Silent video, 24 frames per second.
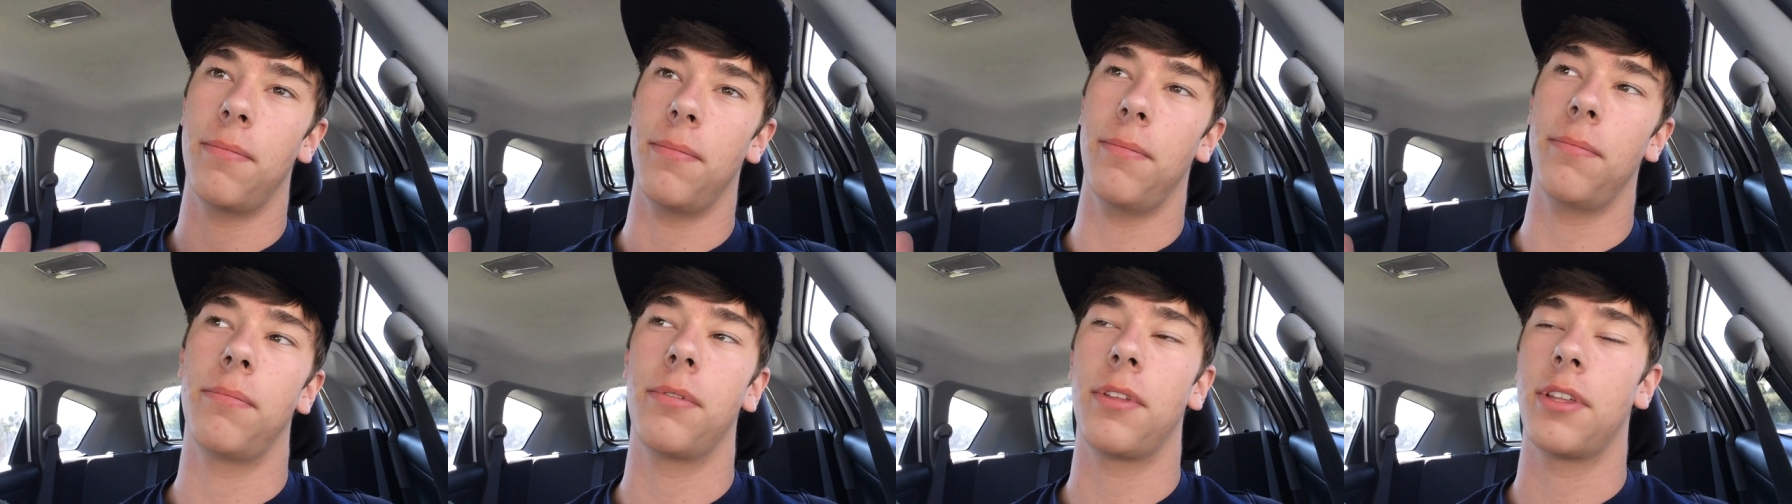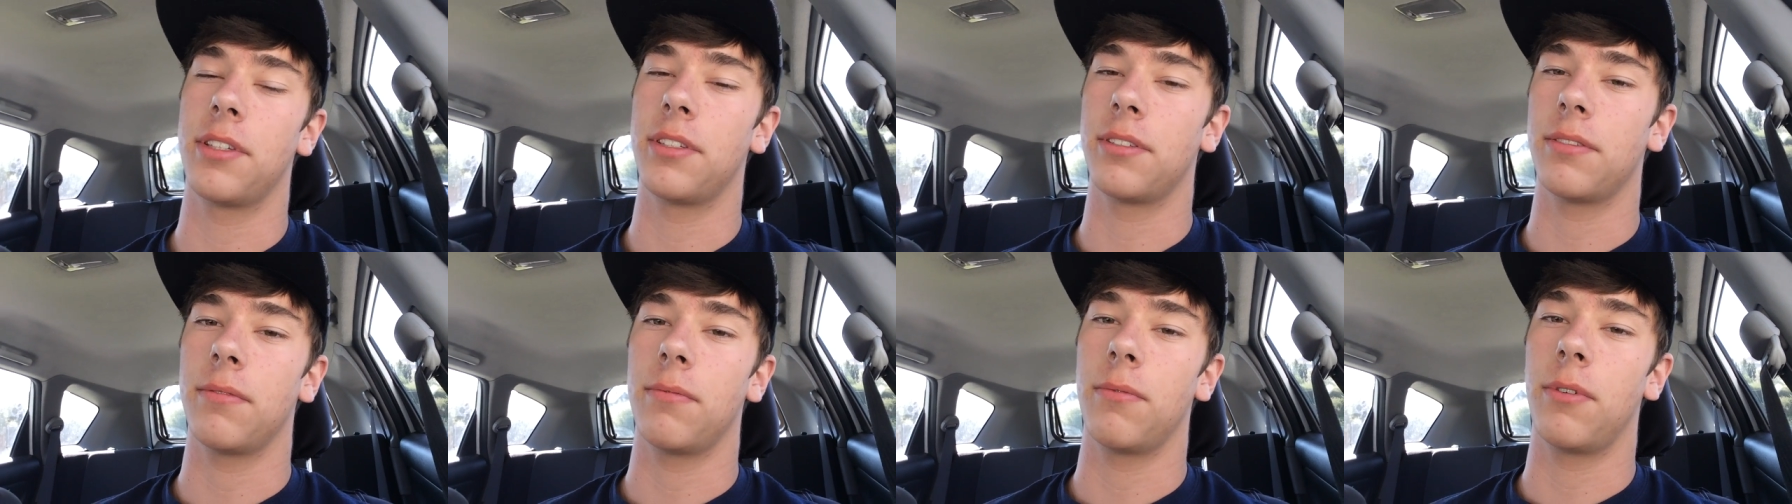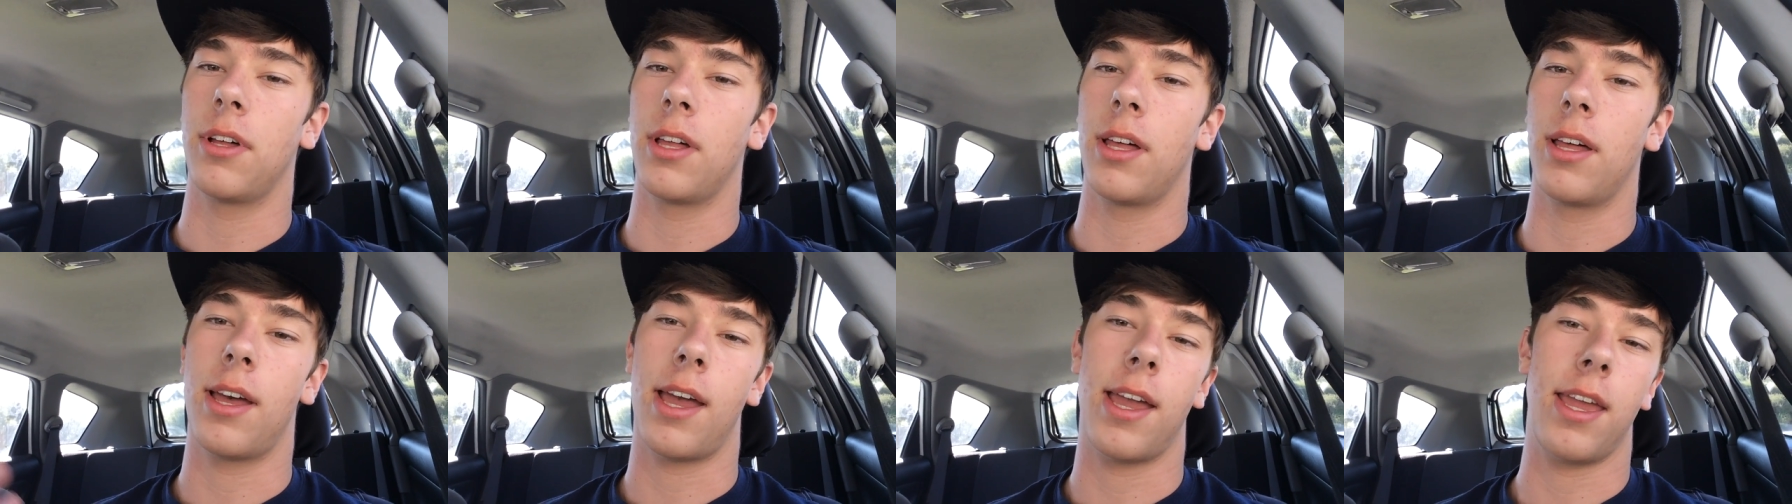Because,
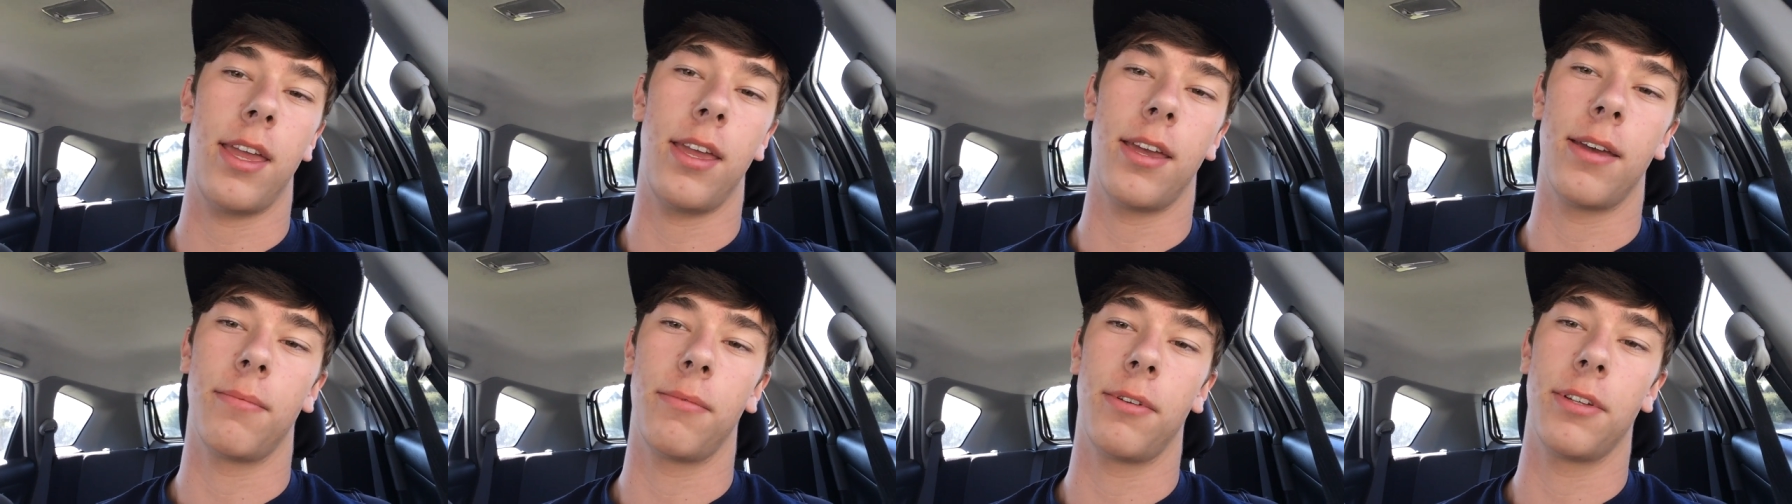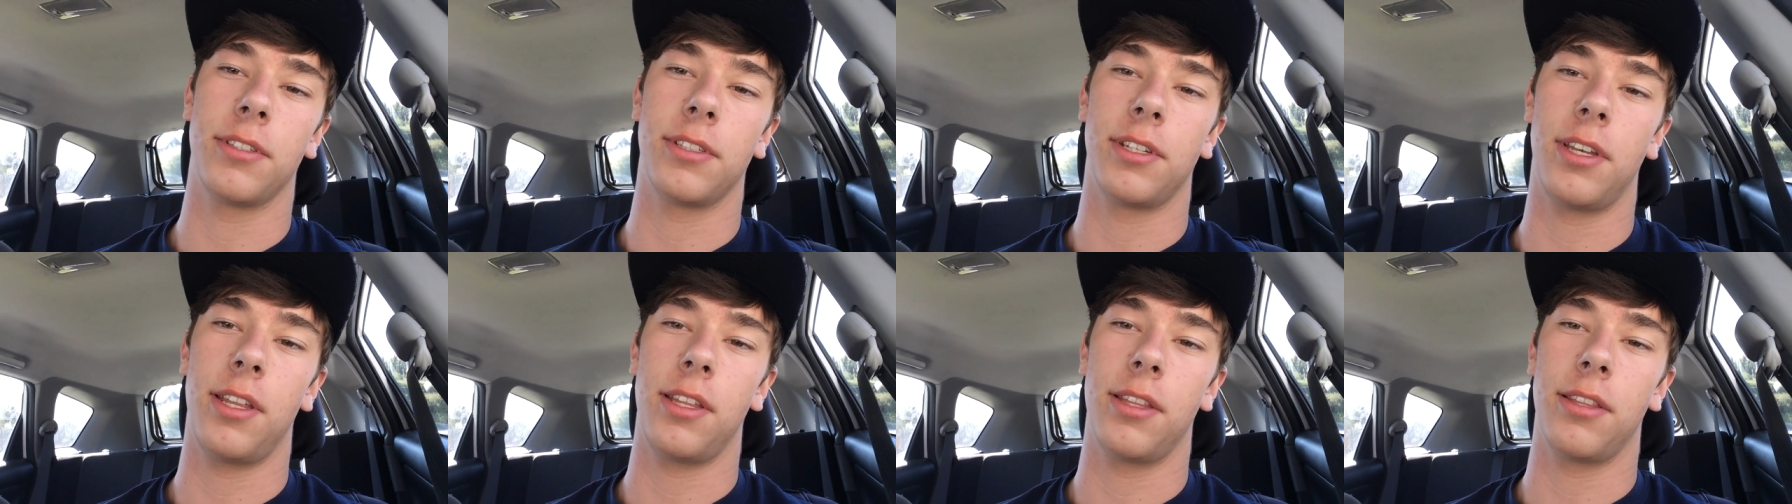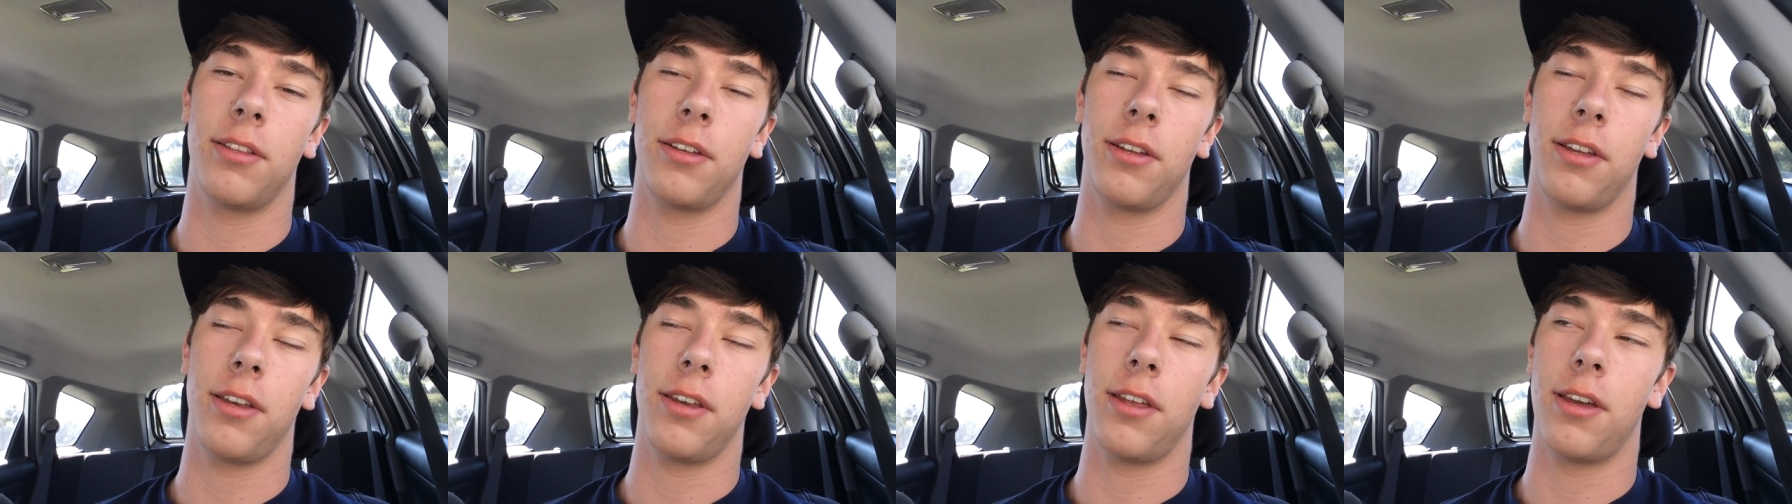well, I am, because I didn't
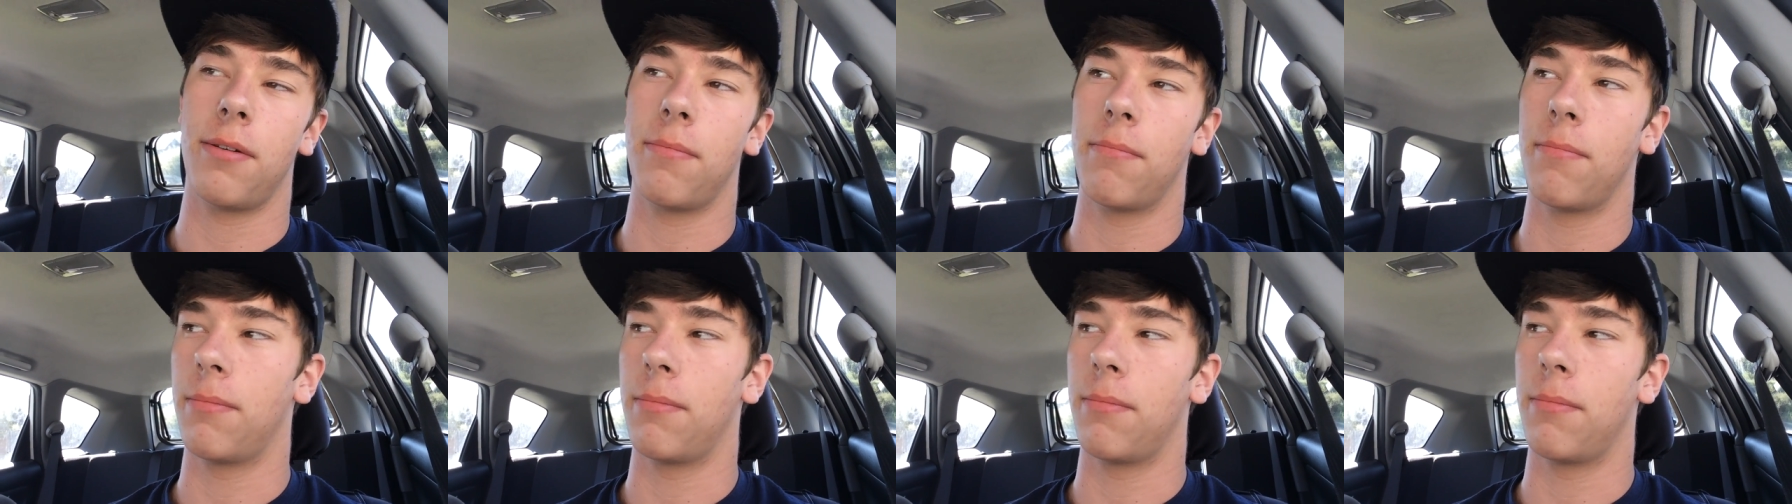look it up.